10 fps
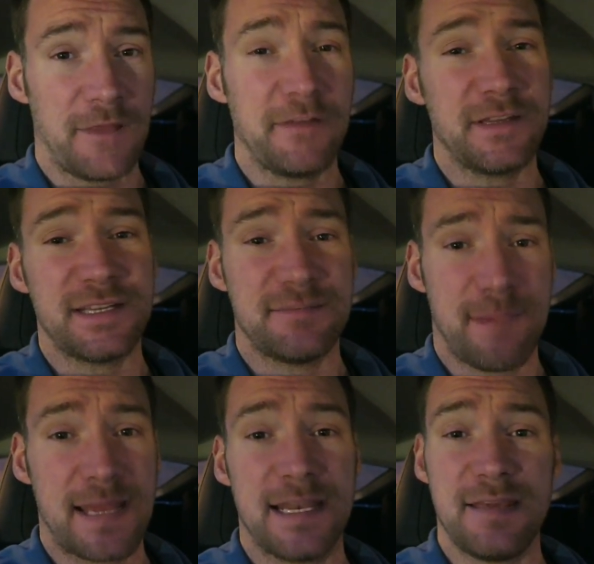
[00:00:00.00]
I think this is
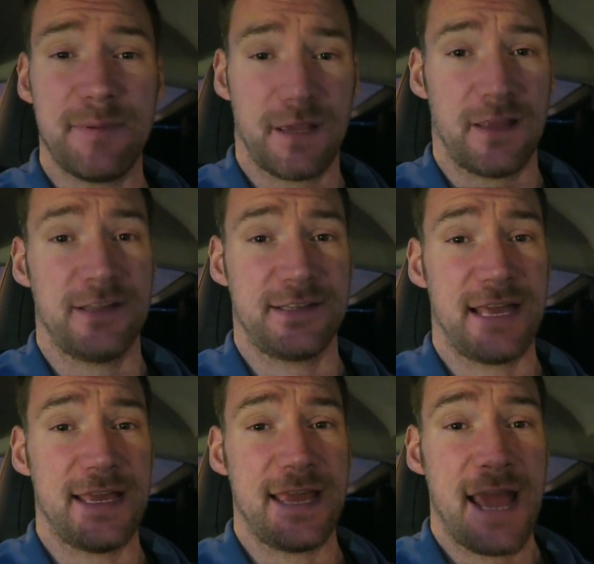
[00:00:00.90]
mainly because
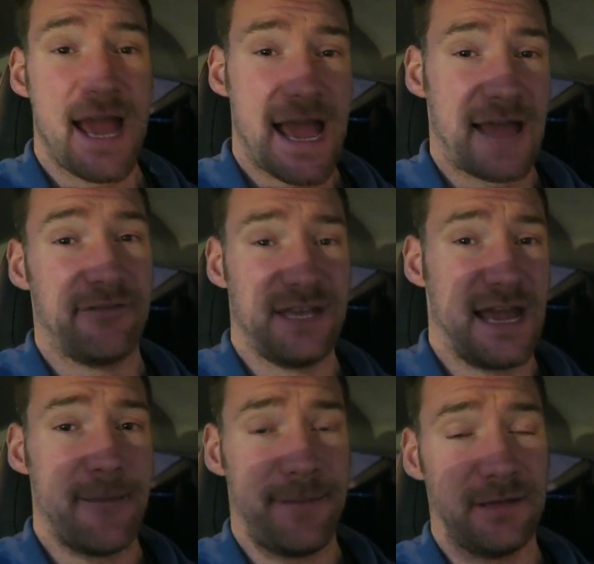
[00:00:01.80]
they haven't
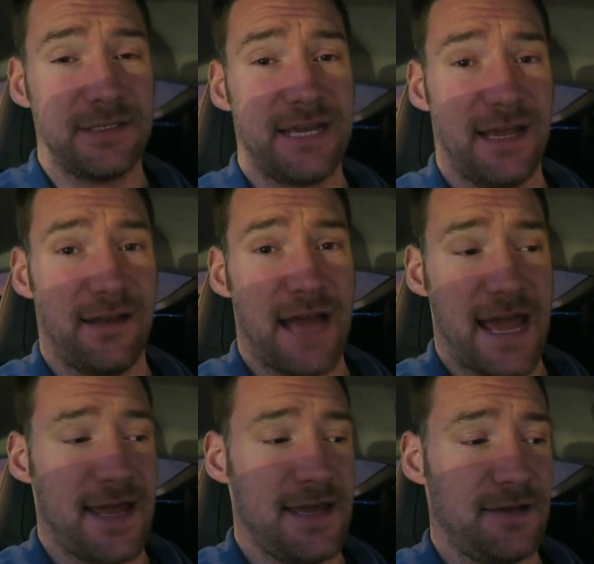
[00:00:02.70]
yet built in
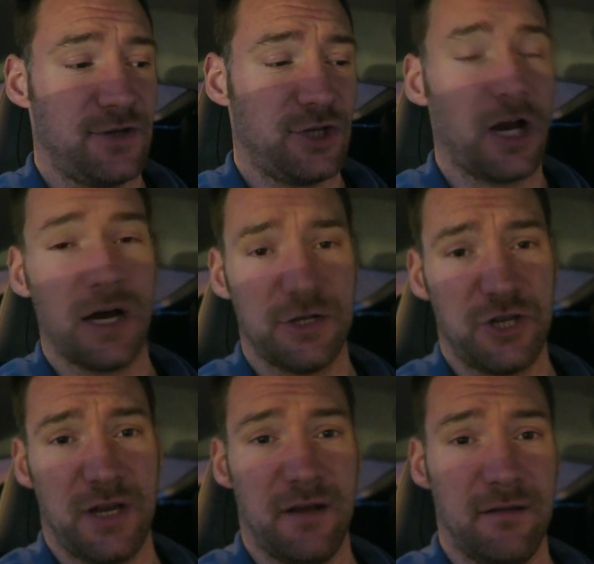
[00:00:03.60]
a
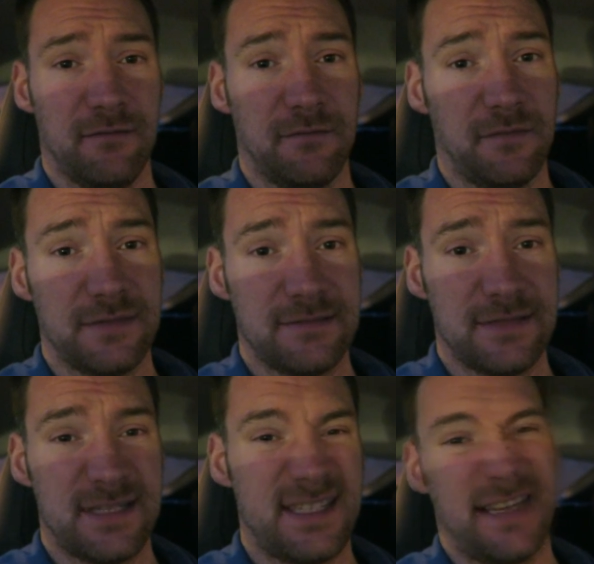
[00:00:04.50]
charging
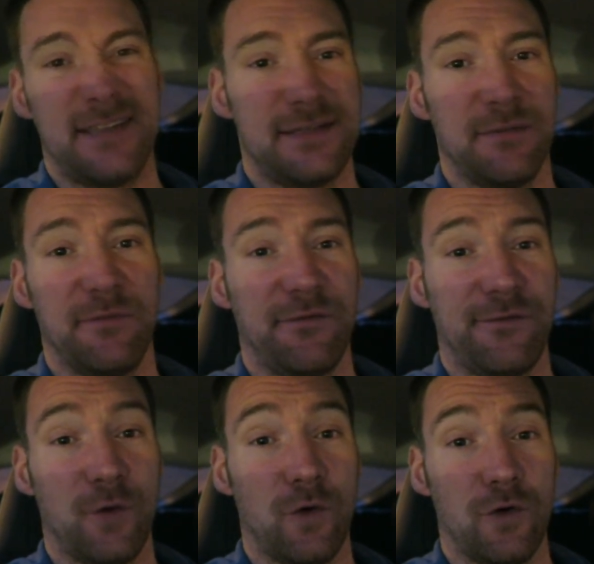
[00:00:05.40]
system
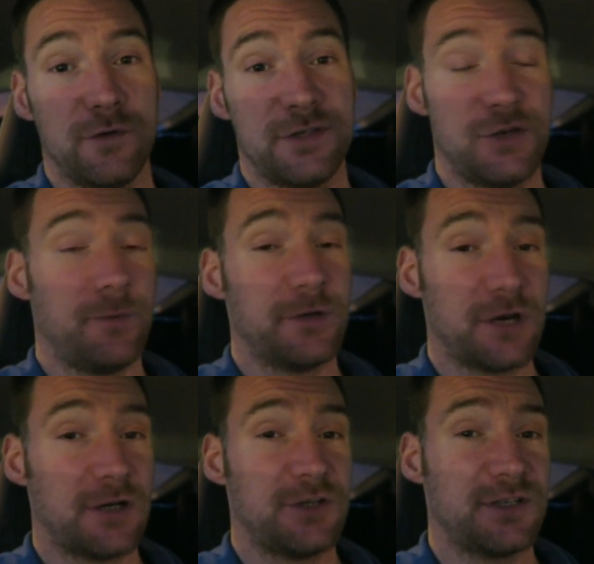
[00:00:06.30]
for
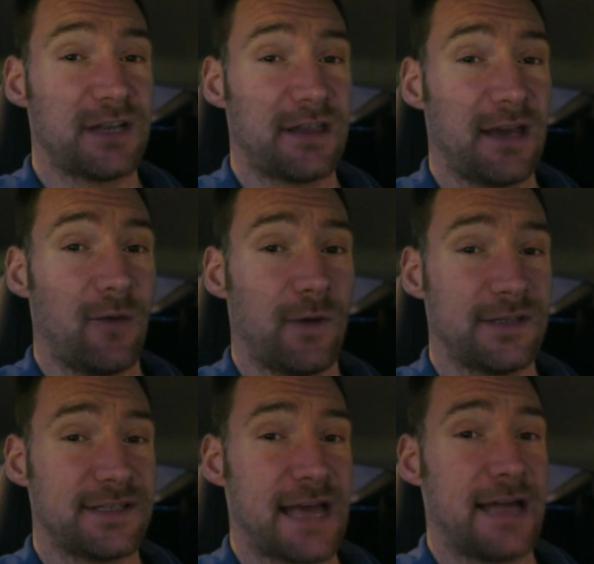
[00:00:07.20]
superchargers. I think
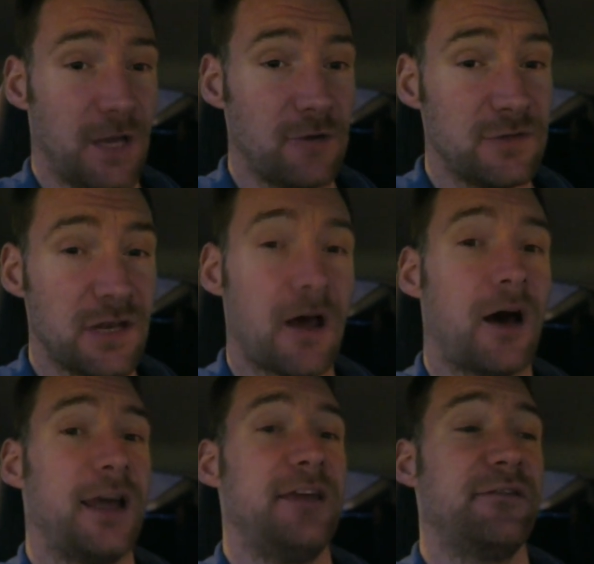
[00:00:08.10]
once that goes
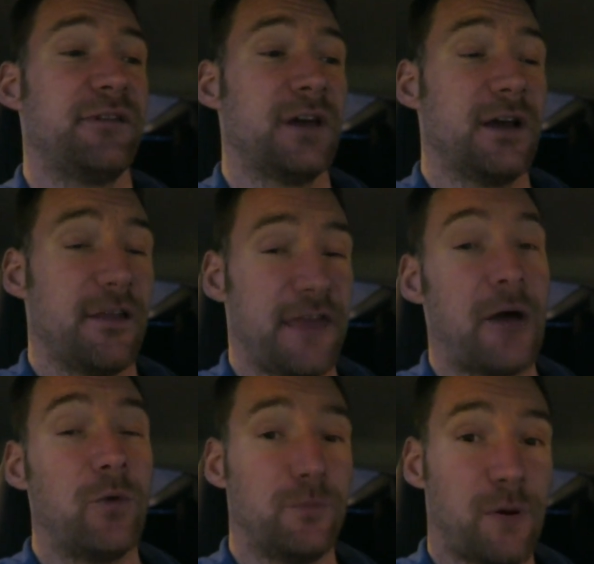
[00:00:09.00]
live,
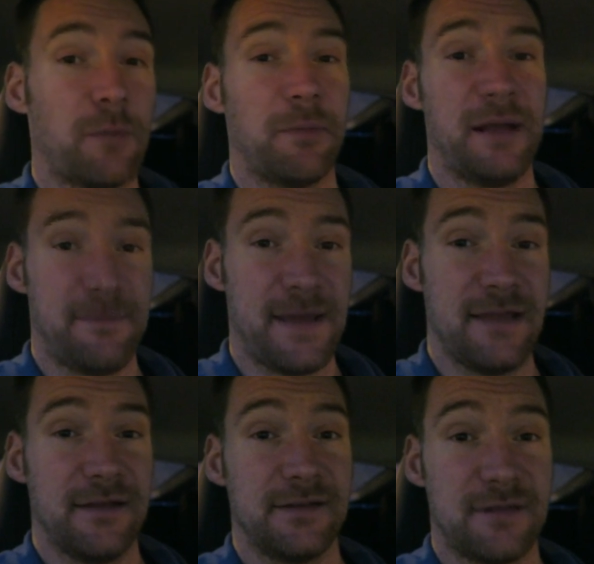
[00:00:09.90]
that will probably be
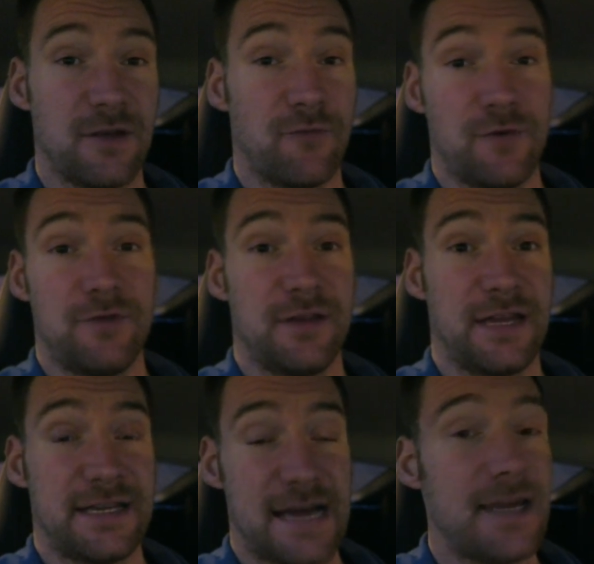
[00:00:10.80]
the route that
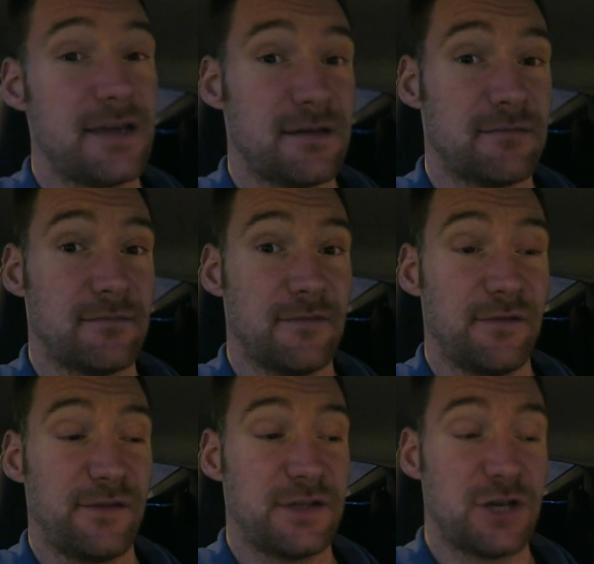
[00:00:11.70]
they take
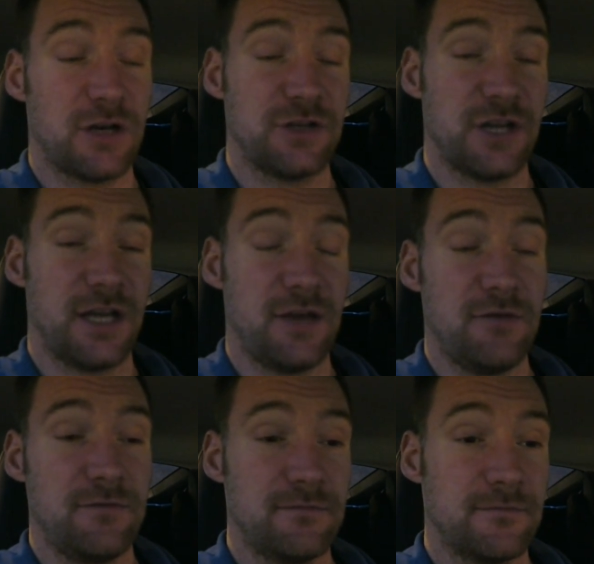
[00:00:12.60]
for charging
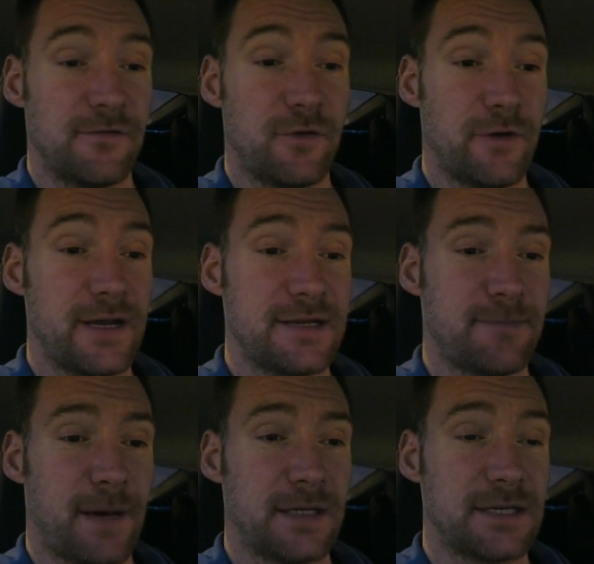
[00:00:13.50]
you for
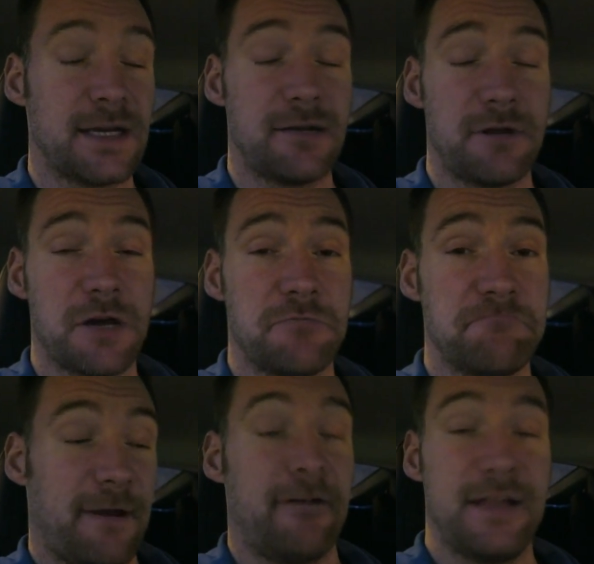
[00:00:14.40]
it. But I don't know.
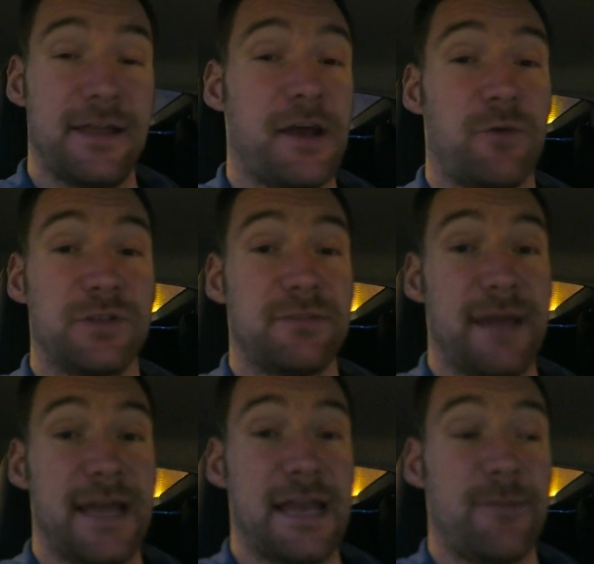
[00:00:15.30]
Apparently they don't want to
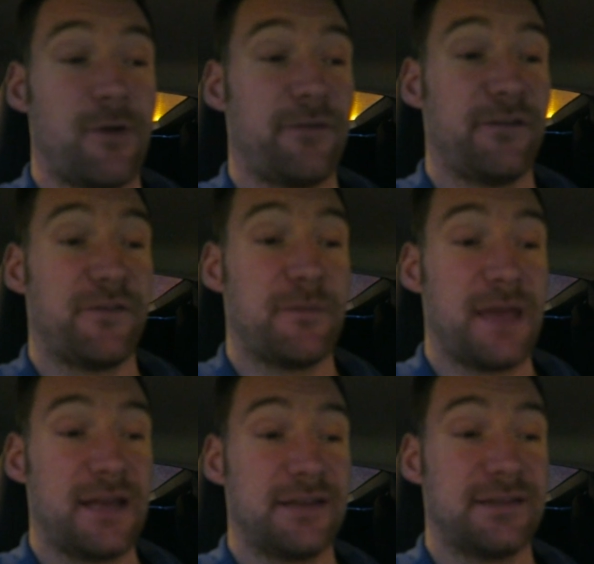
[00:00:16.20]
make any profit from
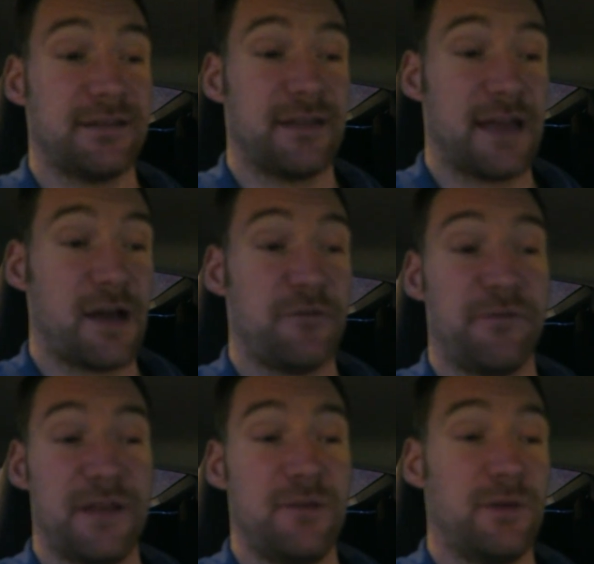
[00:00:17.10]
this. They
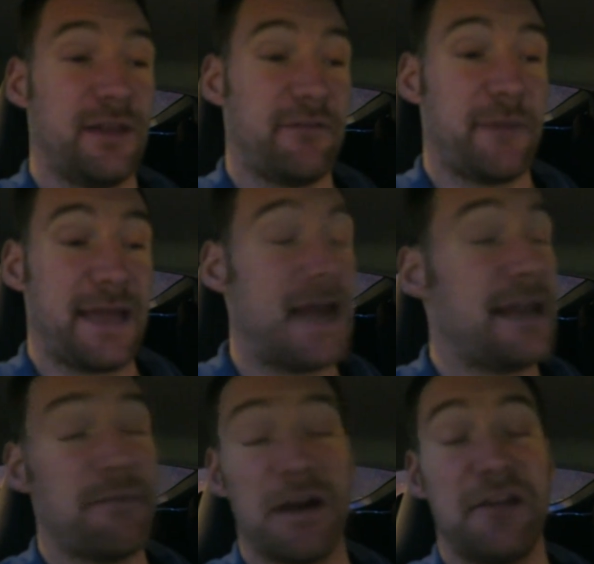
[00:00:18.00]
hopefully will never make
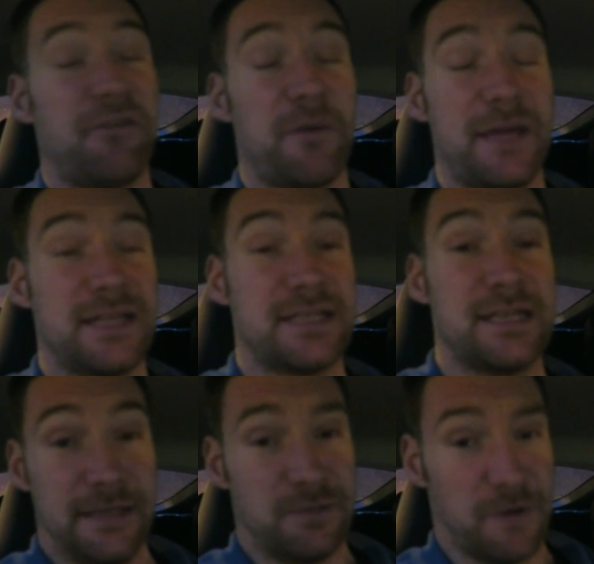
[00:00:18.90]
any money from it,
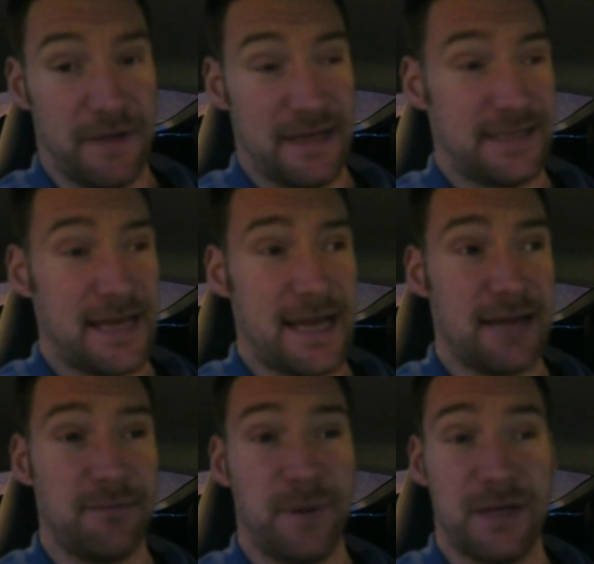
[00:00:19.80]
is what they're
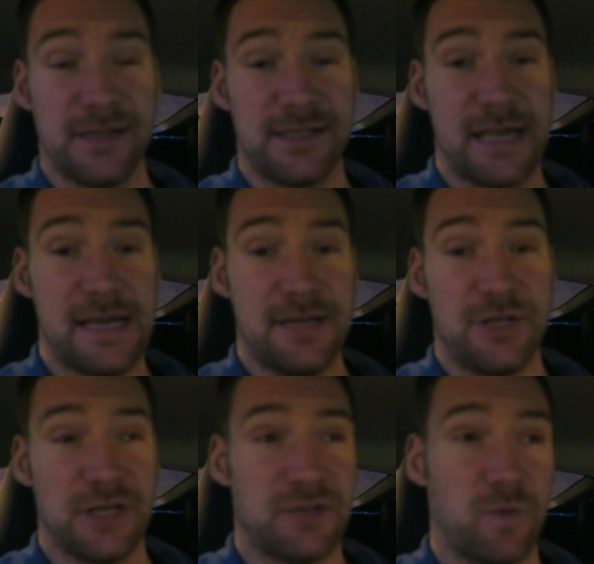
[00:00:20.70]
saying, because they
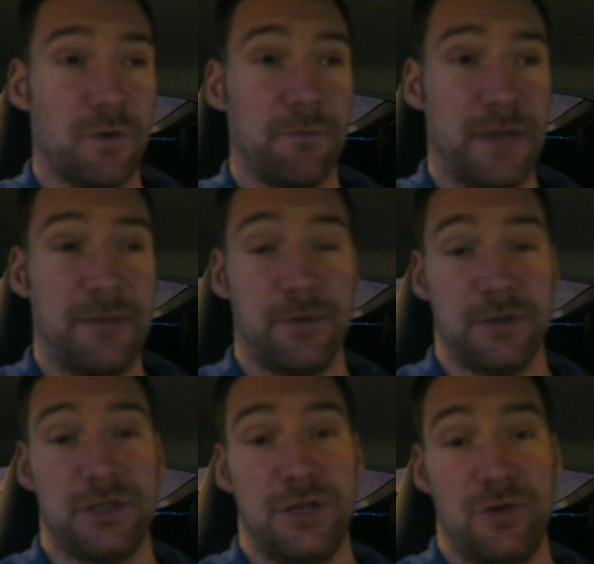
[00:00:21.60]
just want people
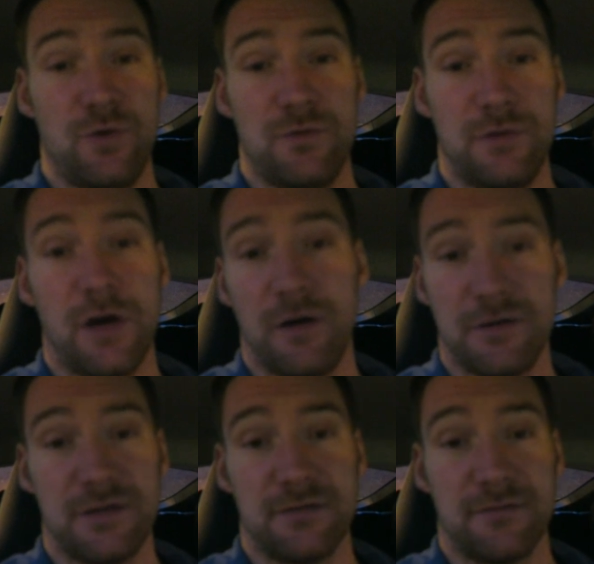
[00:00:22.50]
to not